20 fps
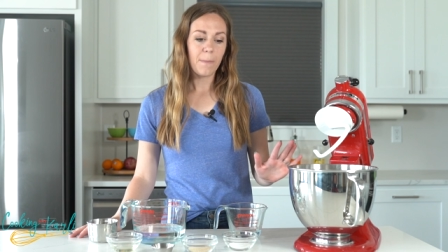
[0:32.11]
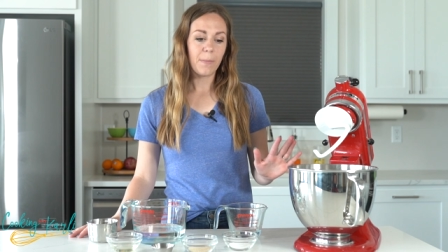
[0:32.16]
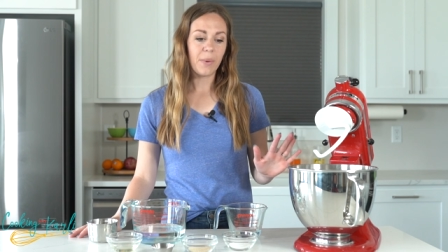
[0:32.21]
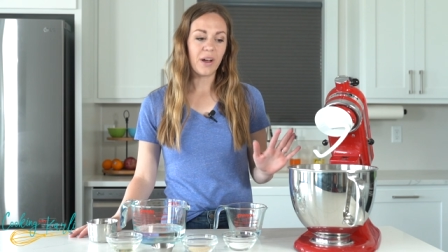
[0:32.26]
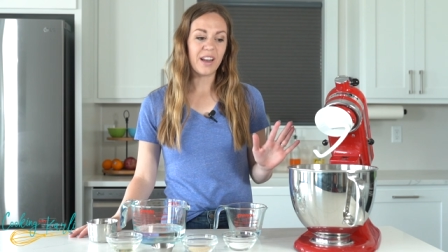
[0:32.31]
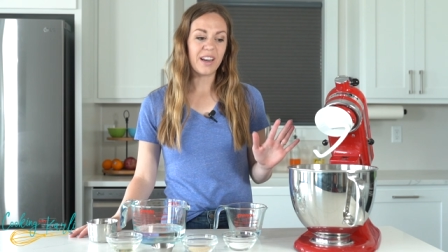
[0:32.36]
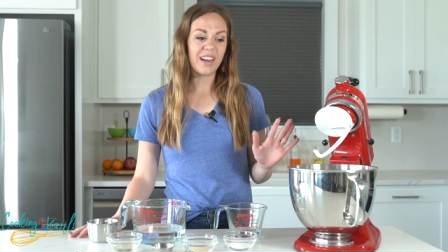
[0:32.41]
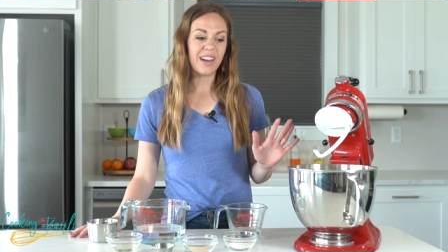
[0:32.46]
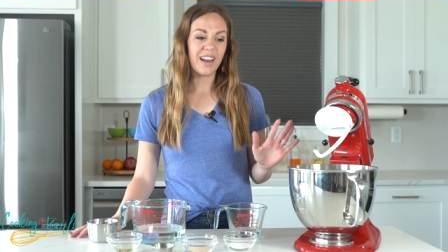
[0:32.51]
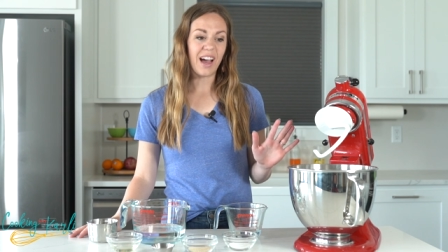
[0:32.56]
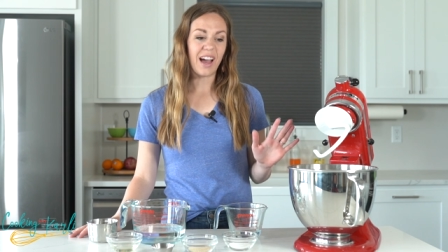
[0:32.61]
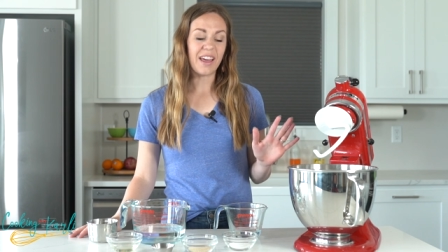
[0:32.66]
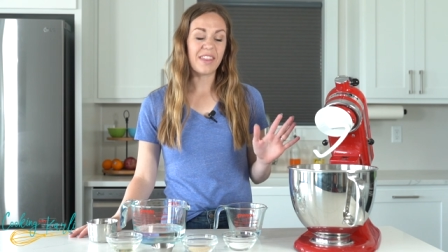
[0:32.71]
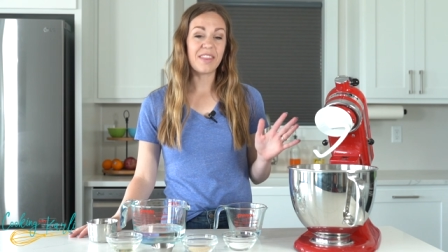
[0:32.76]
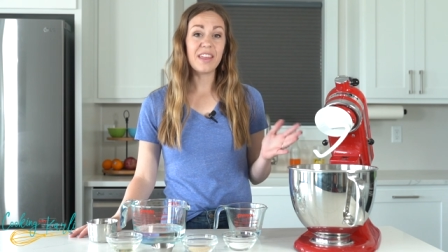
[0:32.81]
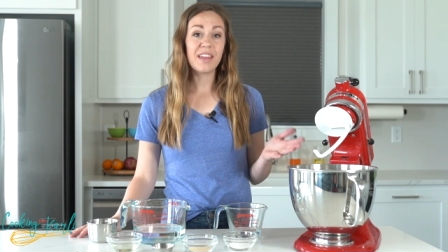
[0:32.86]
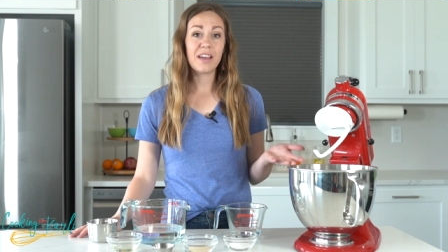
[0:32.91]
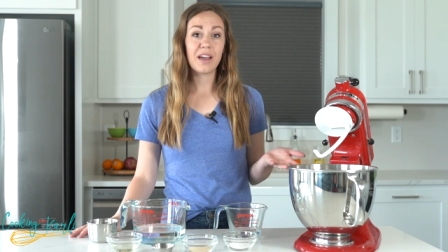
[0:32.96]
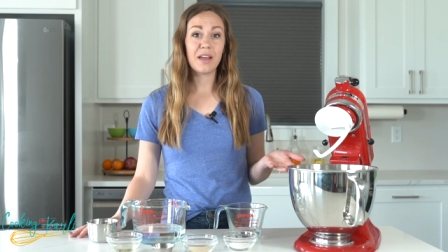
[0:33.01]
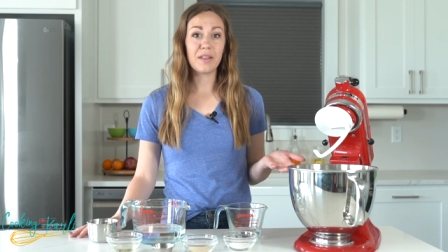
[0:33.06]
but I
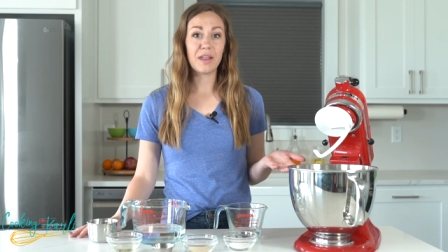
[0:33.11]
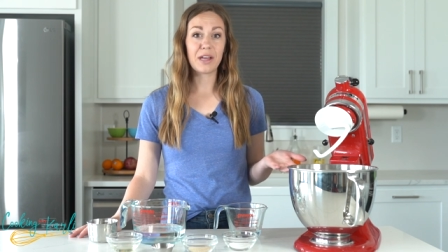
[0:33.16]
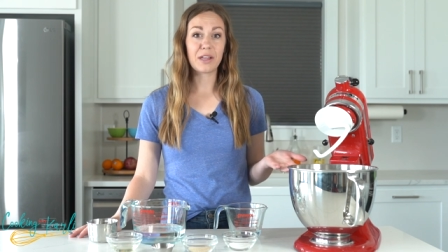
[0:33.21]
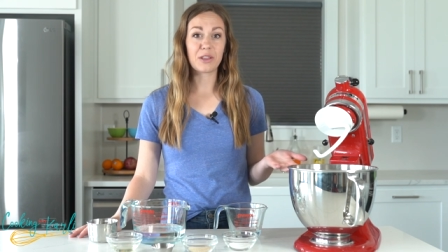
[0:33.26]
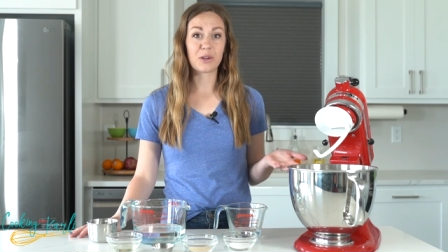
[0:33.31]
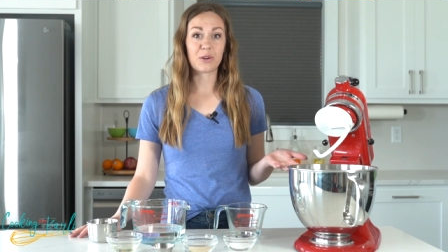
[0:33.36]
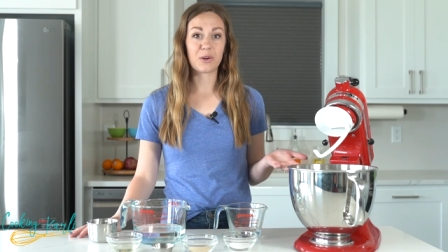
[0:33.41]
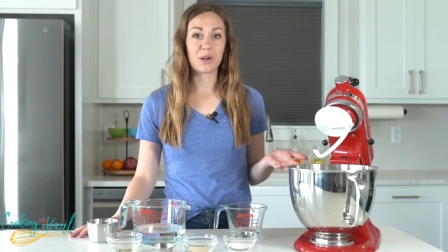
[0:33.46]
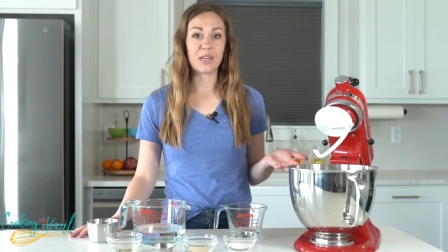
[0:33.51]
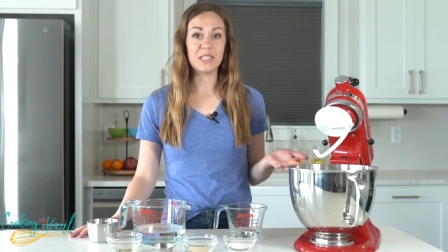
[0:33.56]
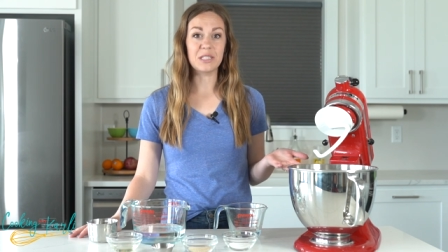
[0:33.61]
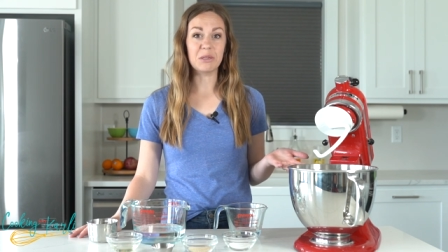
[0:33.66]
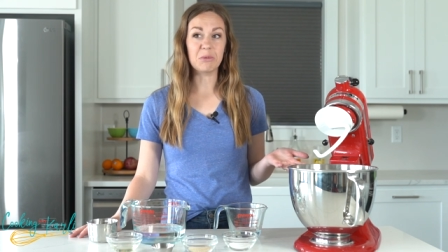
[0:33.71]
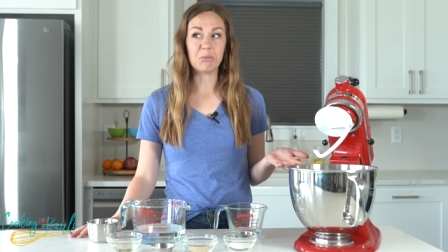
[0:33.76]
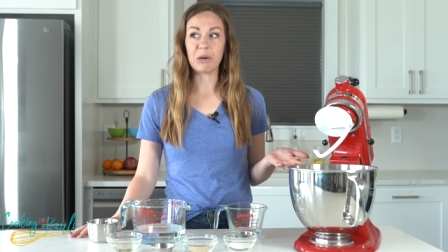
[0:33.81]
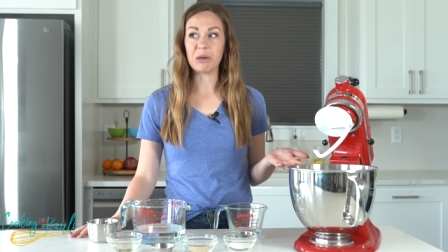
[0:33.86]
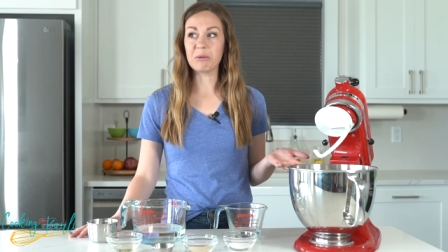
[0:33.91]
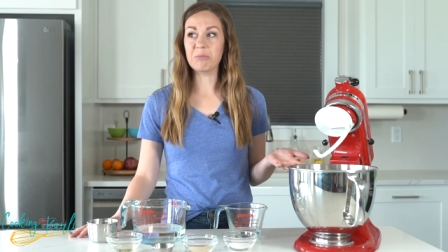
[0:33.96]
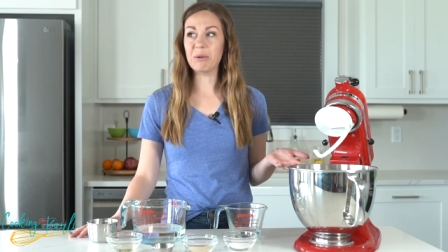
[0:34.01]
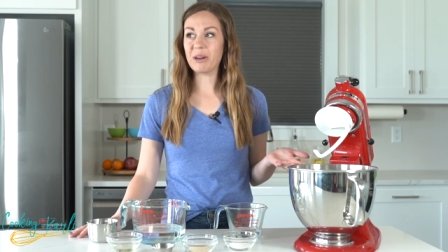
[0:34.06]
think I like the crazy
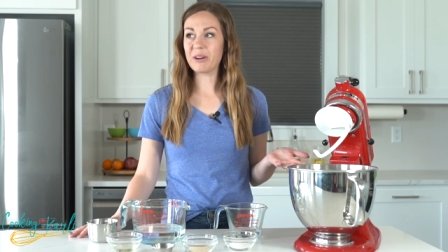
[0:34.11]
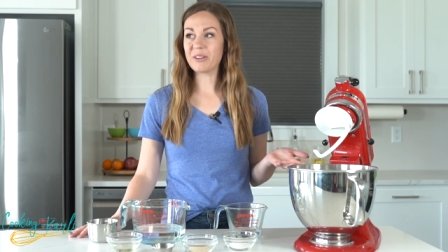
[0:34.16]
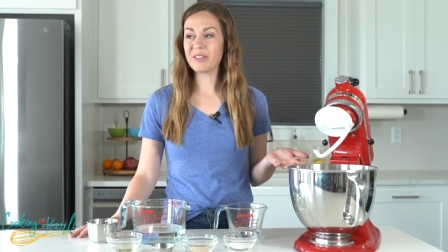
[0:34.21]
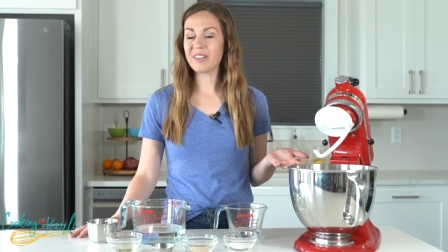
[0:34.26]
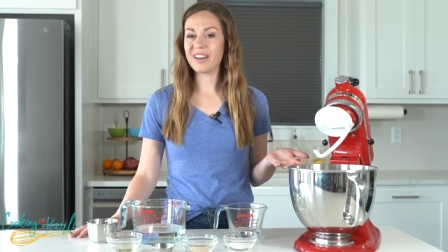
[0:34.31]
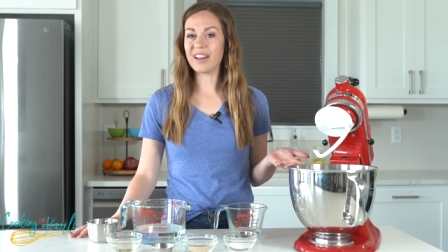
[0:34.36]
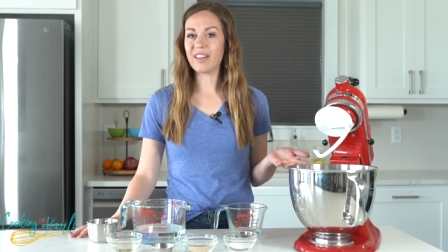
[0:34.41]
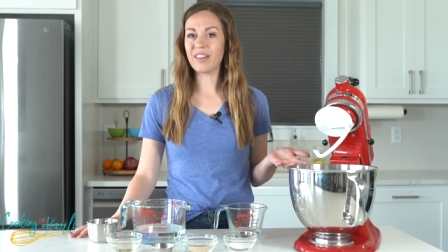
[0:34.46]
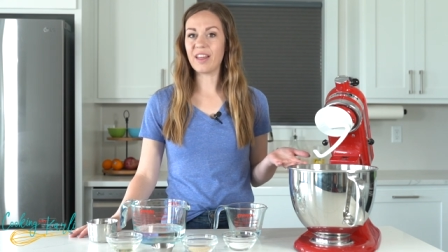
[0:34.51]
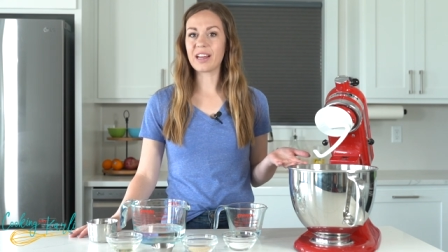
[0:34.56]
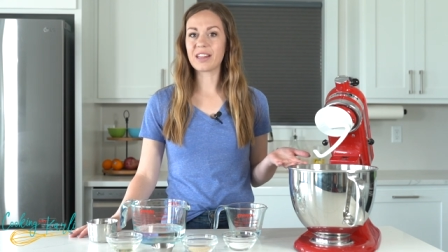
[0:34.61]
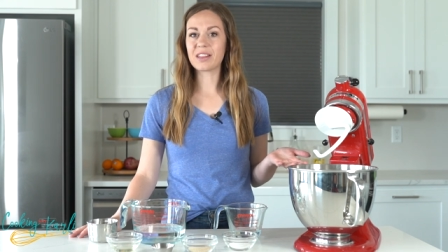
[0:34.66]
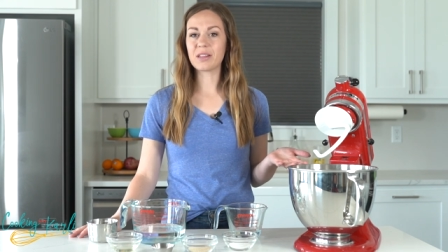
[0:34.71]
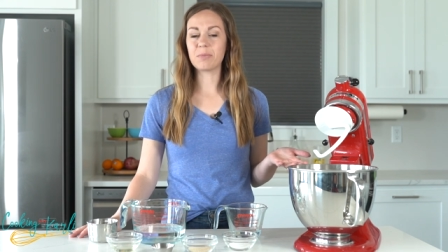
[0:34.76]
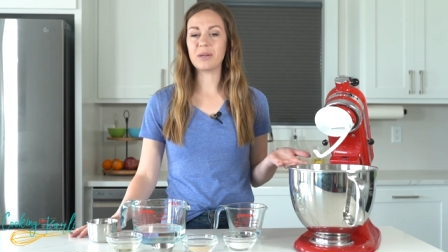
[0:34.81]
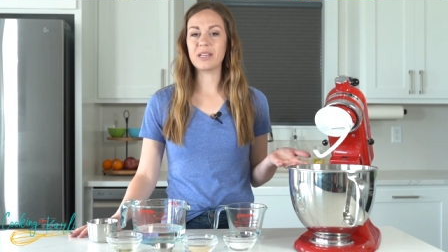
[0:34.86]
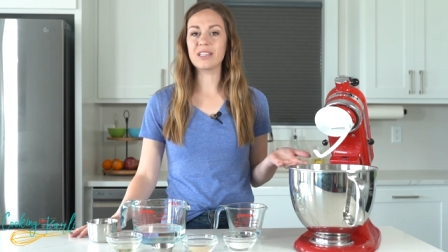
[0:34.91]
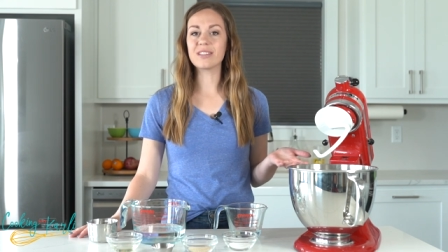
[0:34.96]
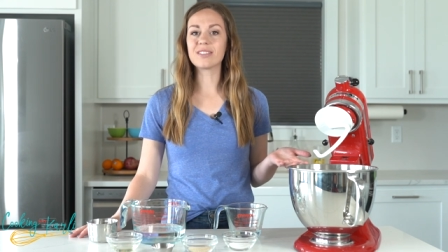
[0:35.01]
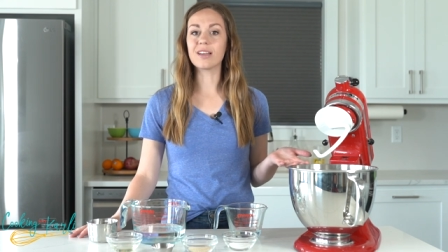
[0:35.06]
bread better than I like the
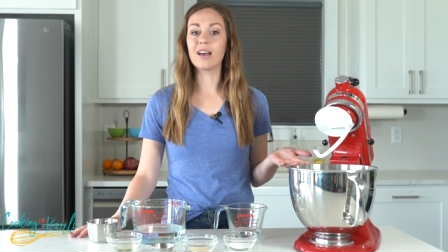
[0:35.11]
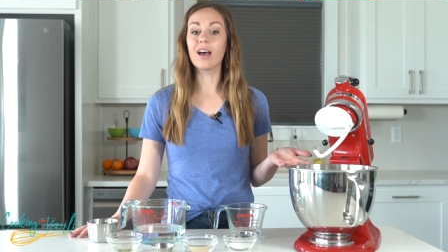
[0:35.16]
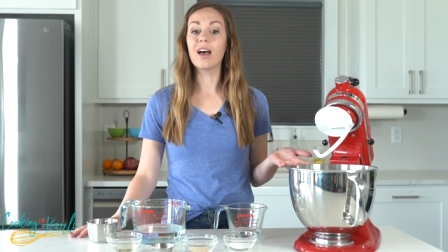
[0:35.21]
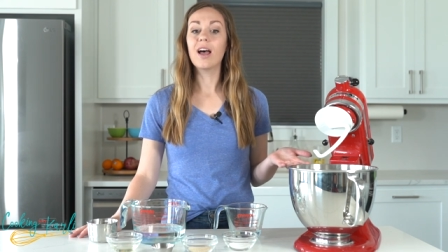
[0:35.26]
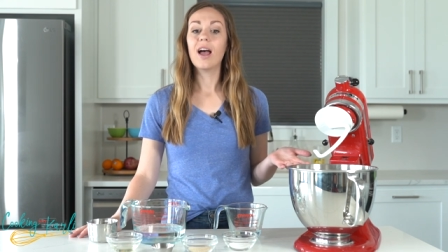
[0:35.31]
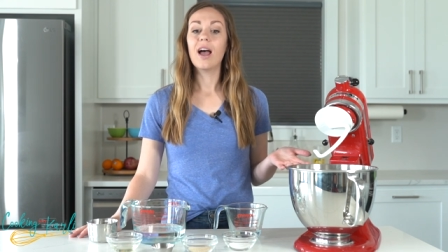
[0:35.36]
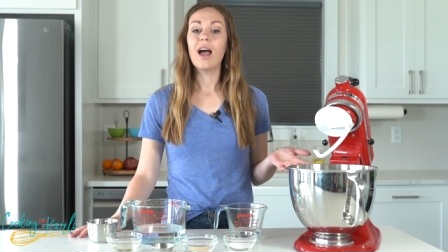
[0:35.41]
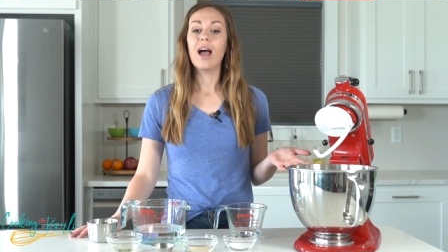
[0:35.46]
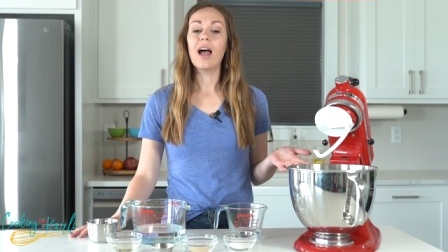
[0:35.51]
pizza.